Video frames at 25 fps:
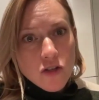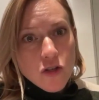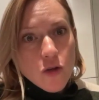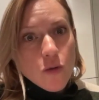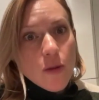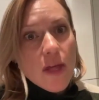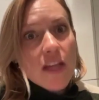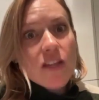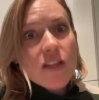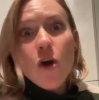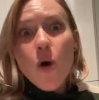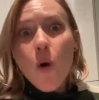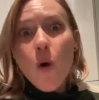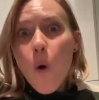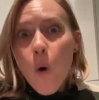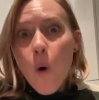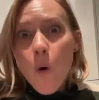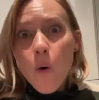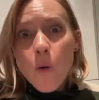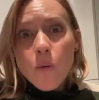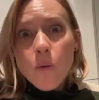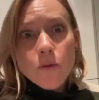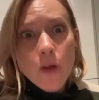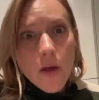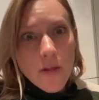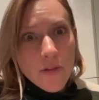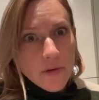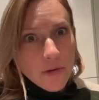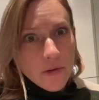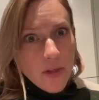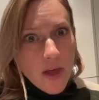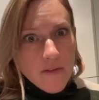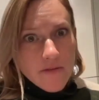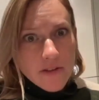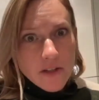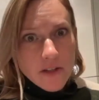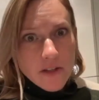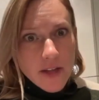So that's a whole nother
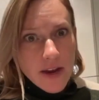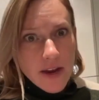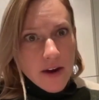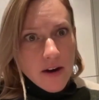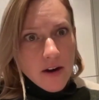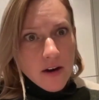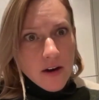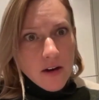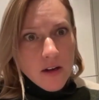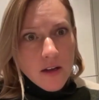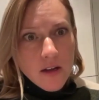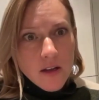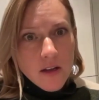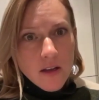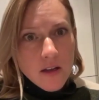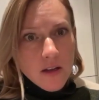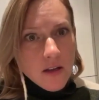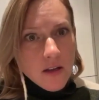level there.